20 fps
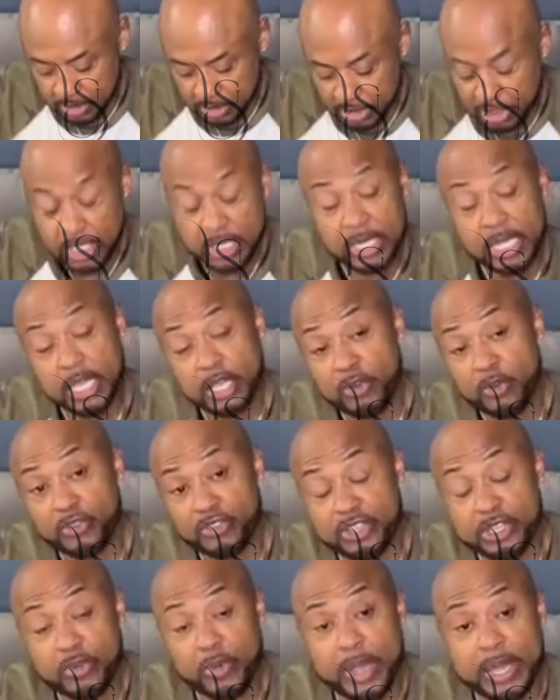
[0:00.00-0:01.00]
she
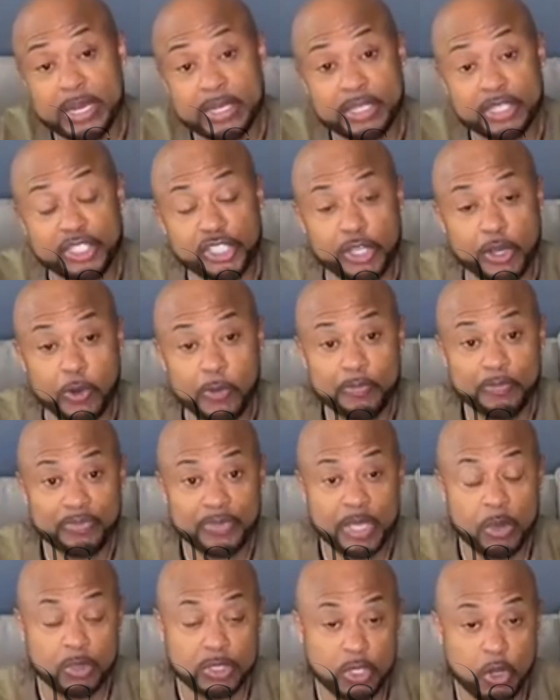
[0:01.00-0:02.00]
created the show.
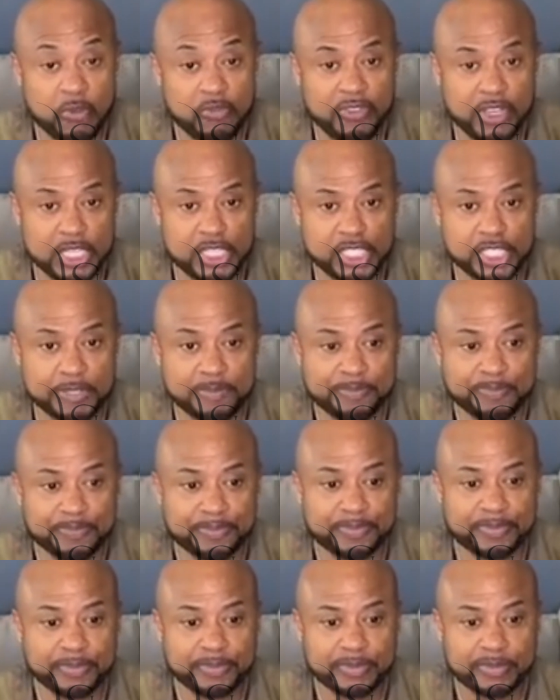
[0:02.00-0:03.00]
It was her vision.
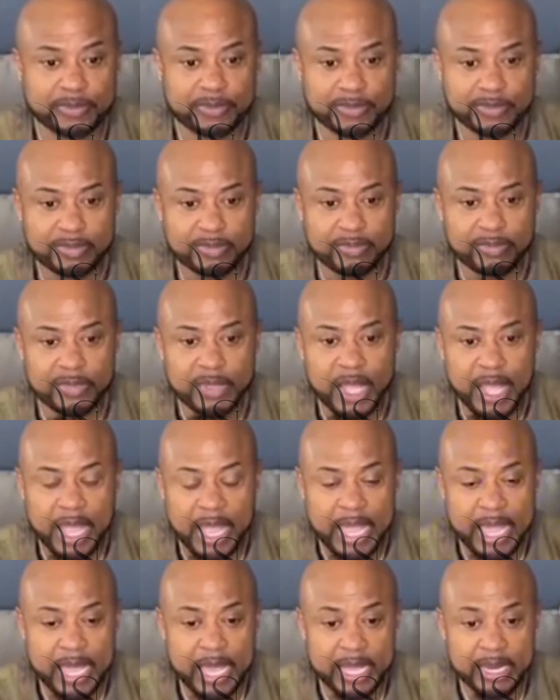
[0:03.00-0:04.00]

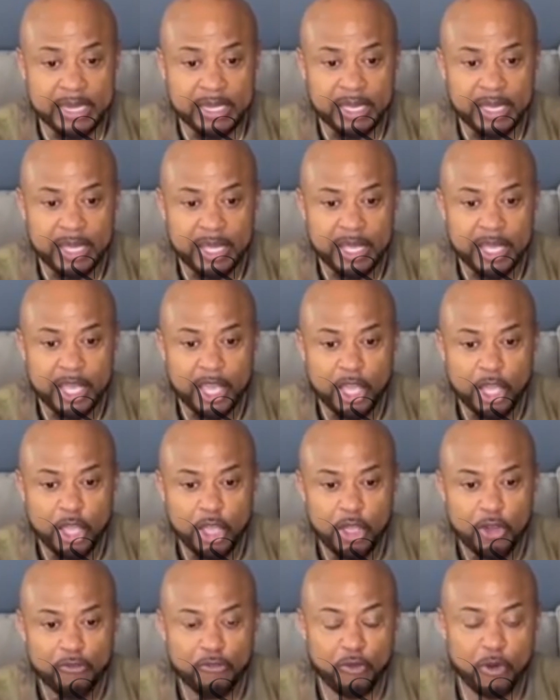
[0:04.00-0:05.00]
And
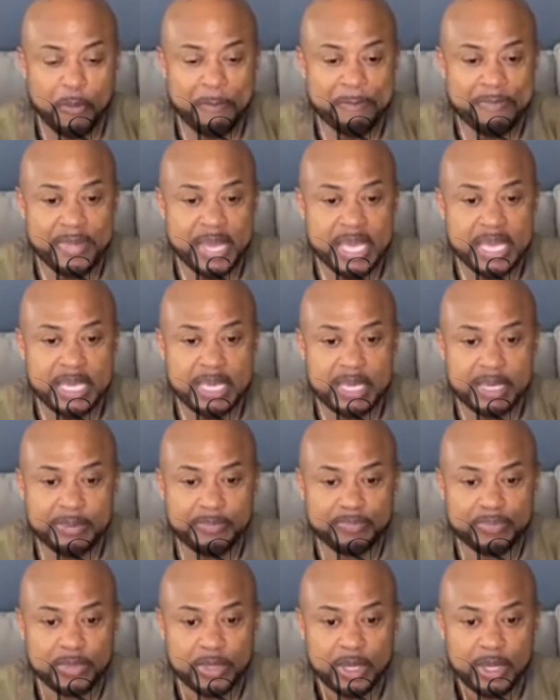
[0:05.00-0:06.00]
for me,
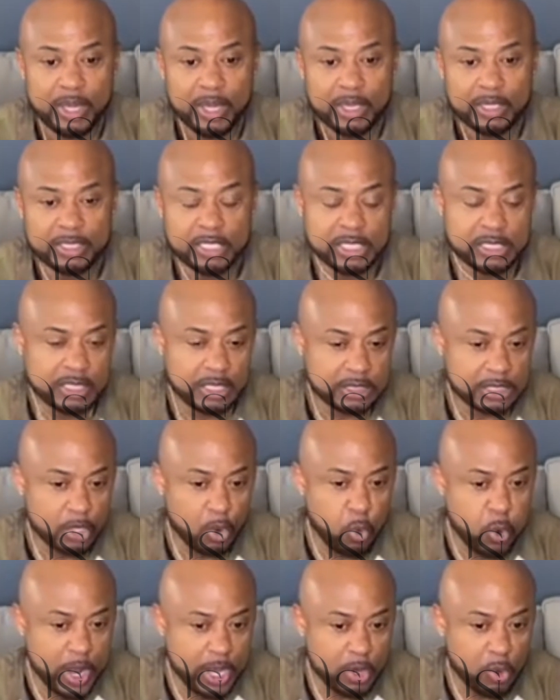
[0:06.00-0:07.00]
just a
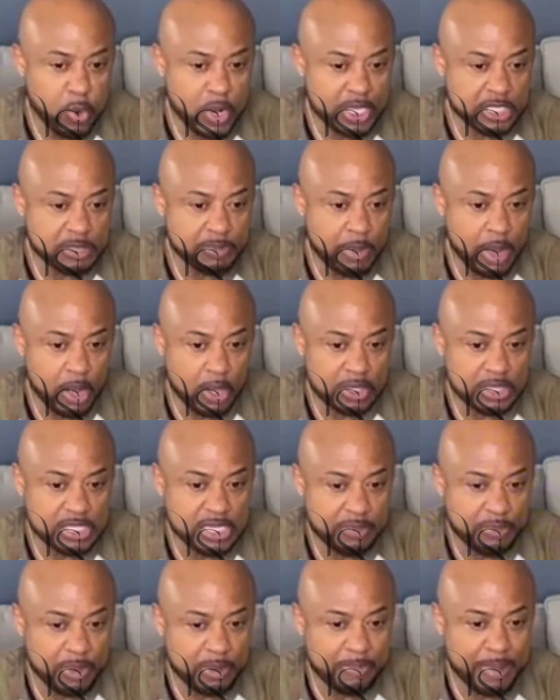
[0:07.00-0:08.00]
quick, small
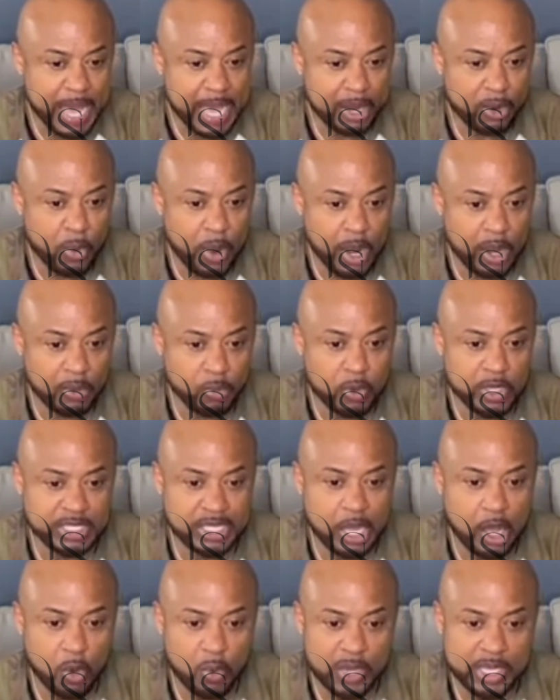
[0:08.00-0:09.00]
snippet background, which
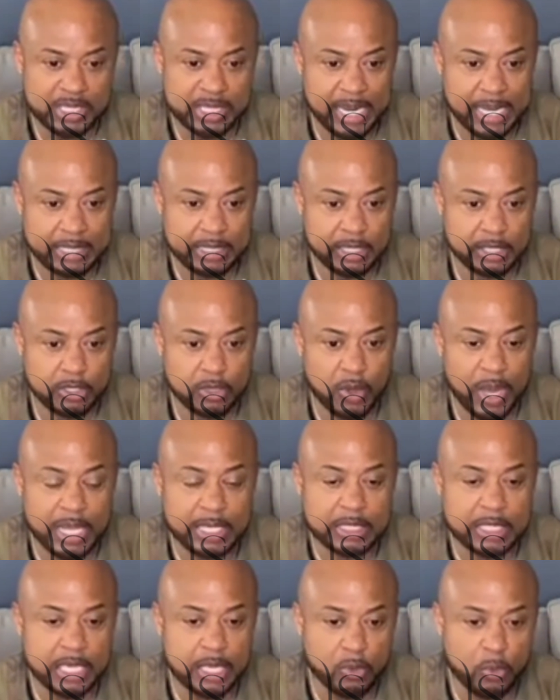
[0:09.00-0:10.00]
I always like to do.
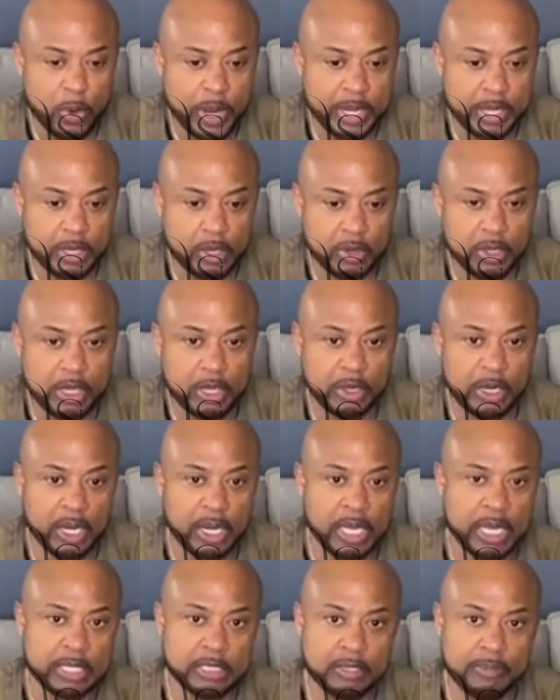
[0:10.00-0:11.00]
I did radio here in
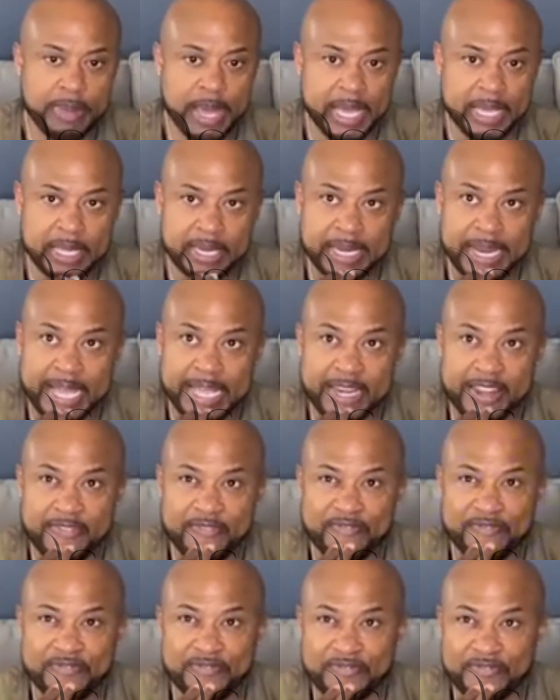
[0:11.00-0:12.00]
Atlanta back in
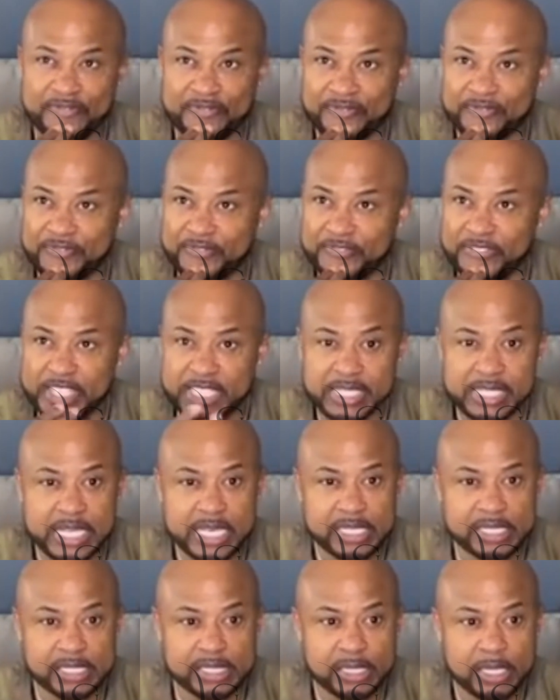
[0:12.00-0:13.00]

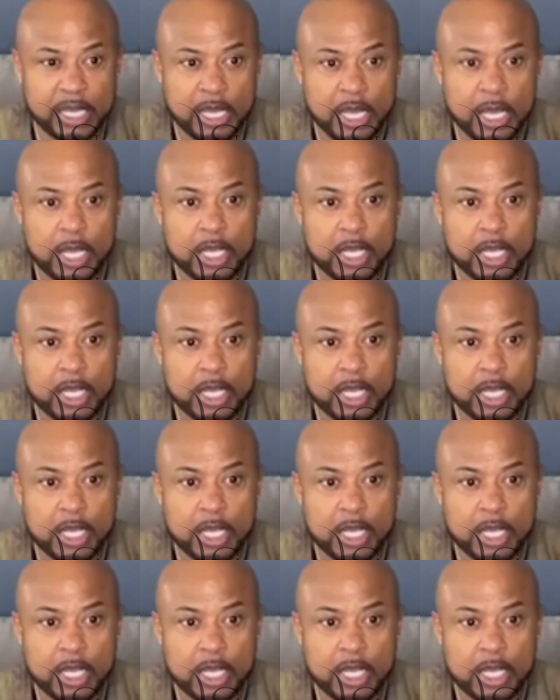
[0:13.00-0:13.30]
96